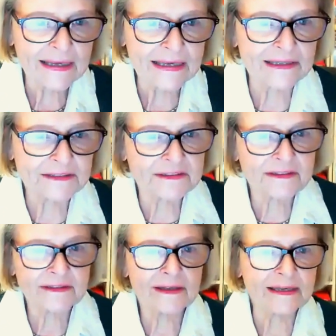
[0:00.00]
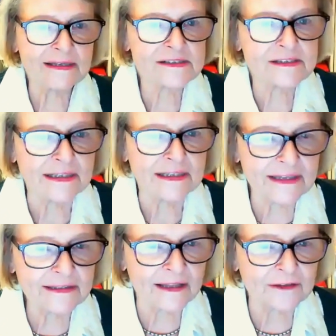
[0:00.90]
it is
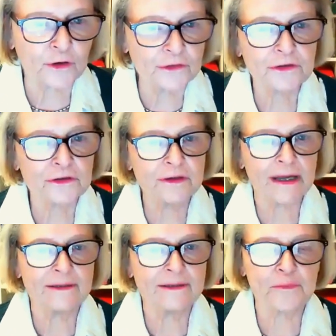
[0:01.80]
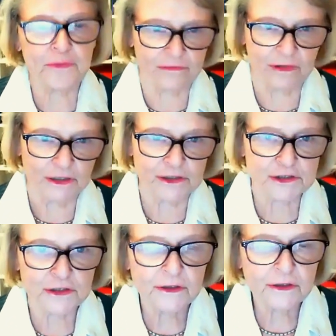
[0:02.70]
indeed an honor and a
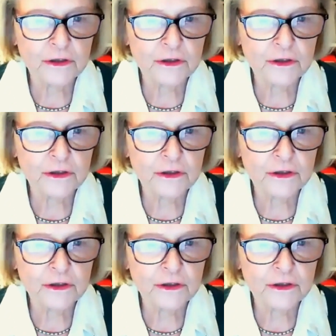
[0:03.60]
privilege